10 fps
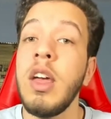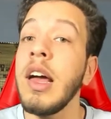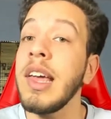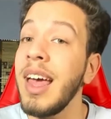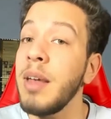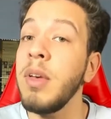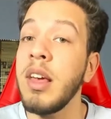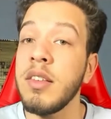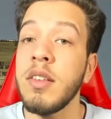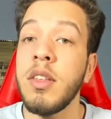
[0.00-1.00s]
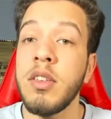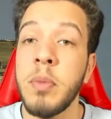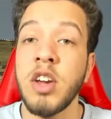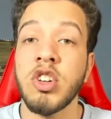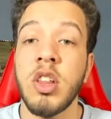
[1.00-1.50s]
again because of the
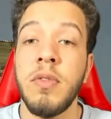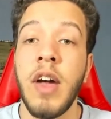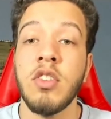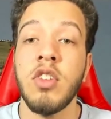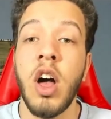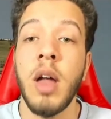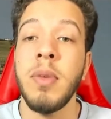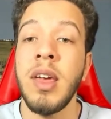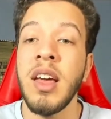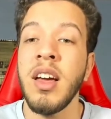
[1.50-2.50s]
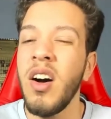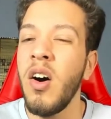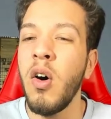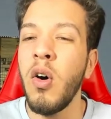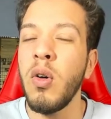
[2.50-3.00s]
special effects not being
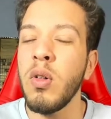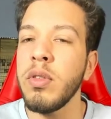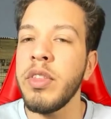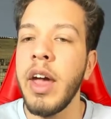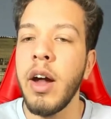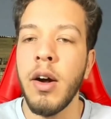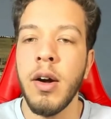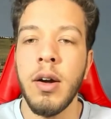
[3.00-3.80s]
all there.